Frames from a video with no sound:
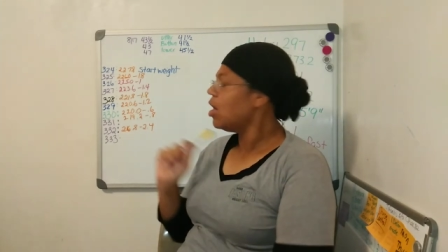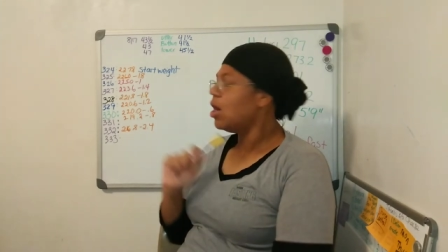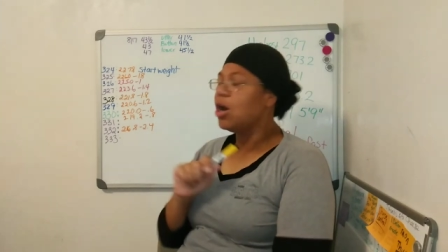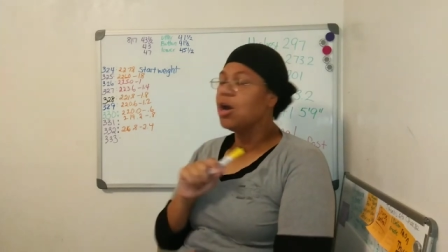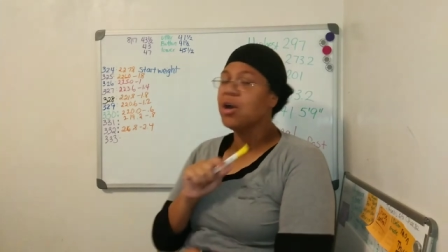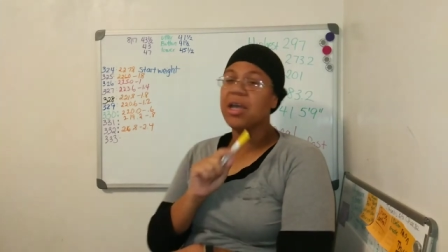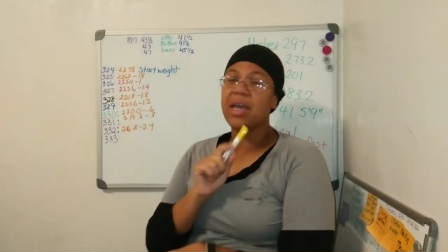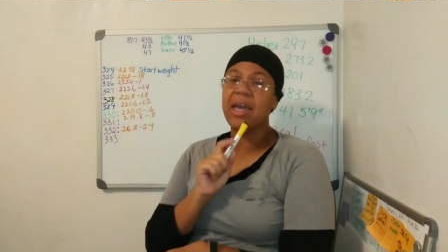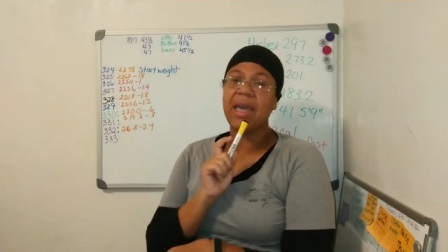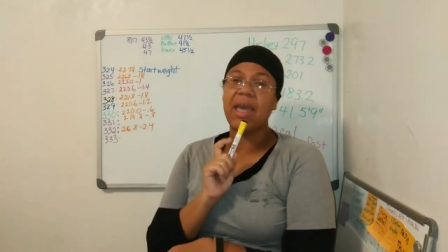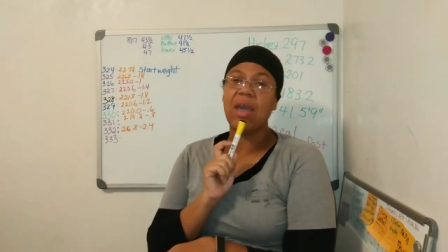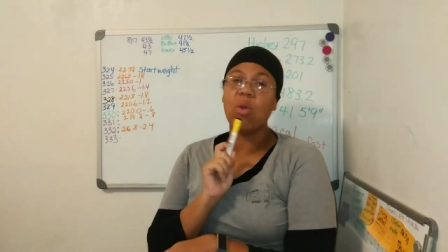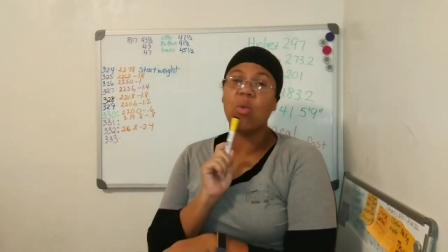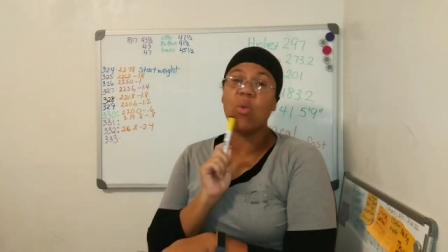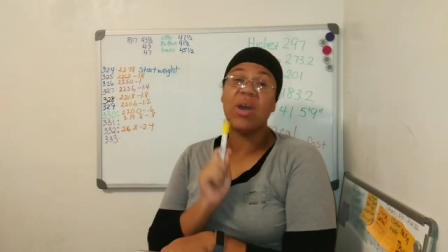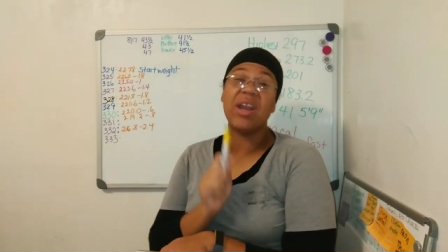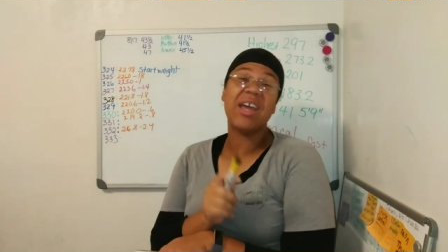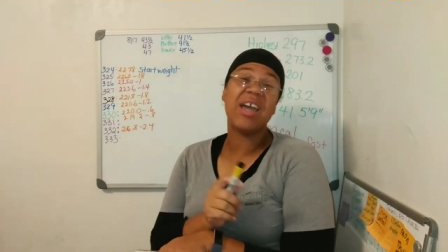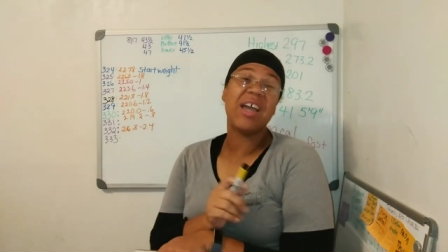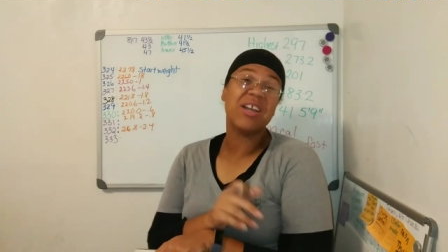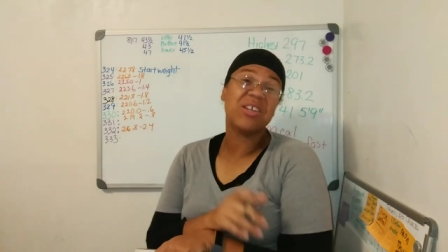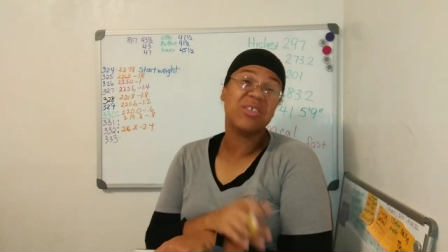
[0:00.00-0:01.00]
Okay,
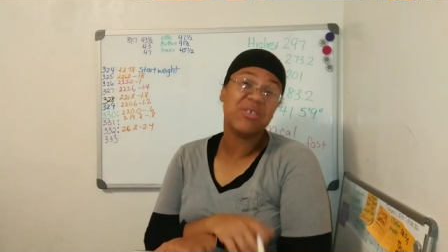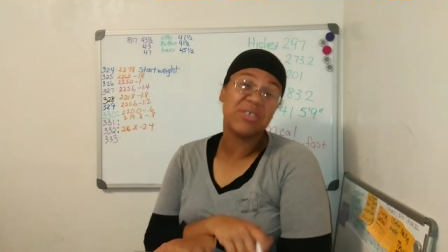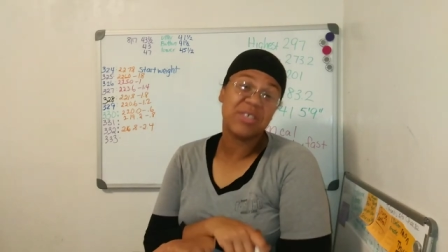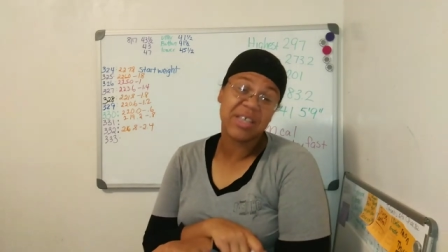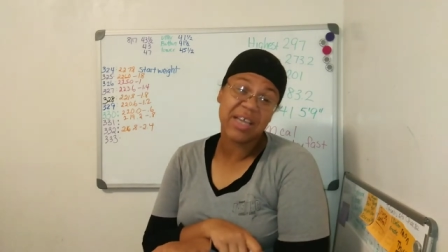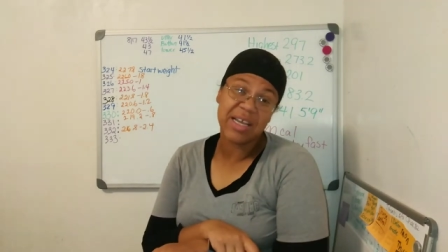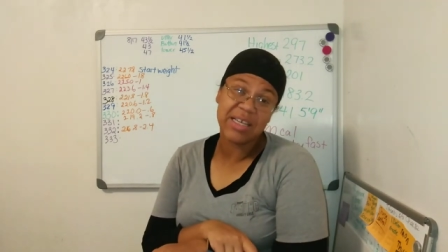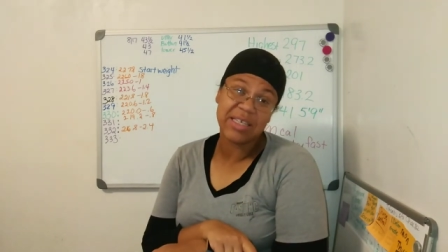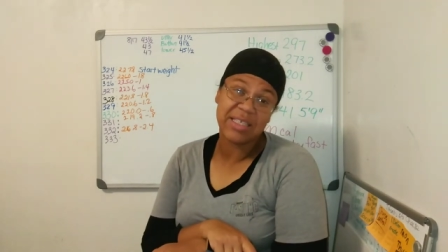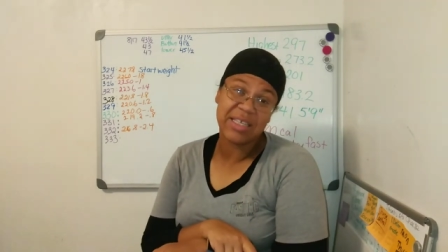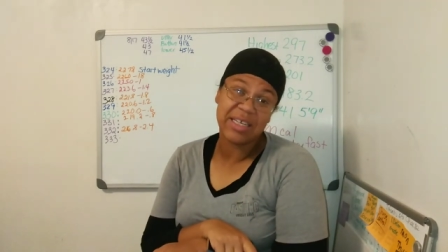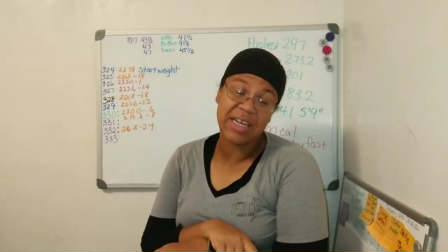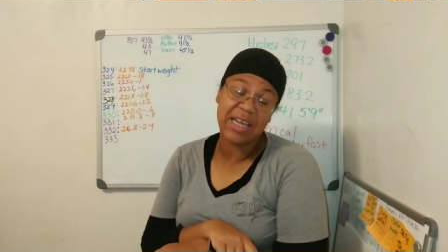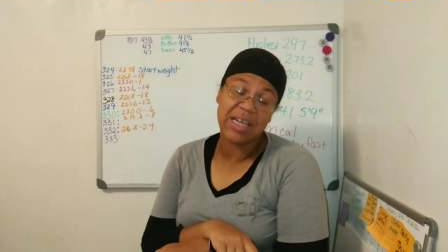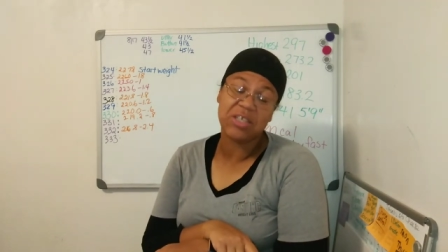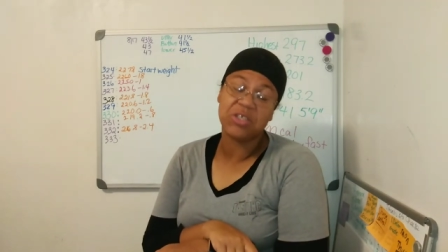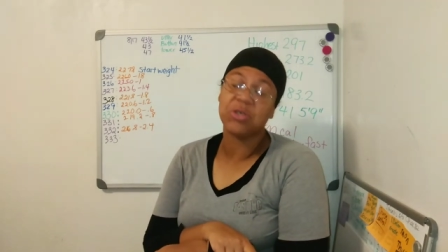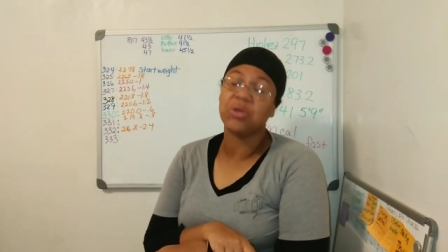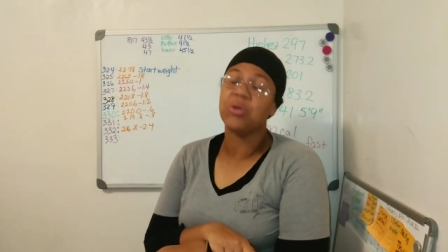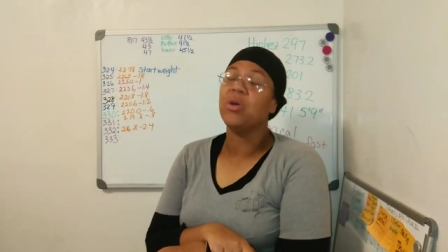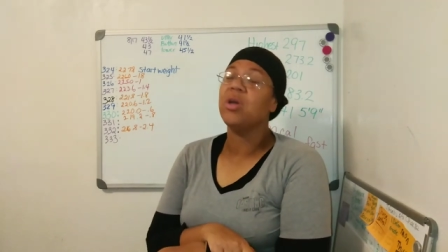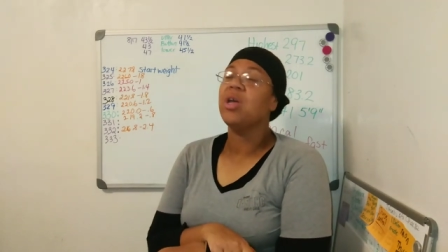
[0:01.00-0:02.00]
what exercise did I
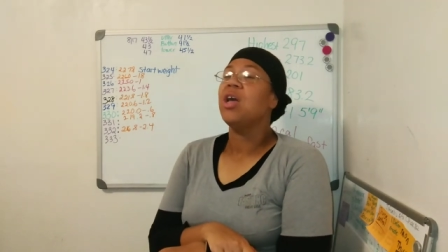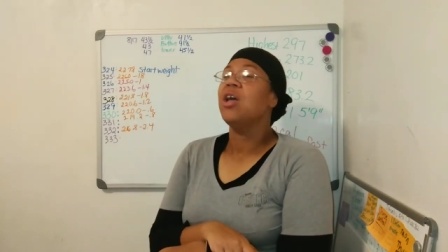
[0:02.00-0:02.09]
do?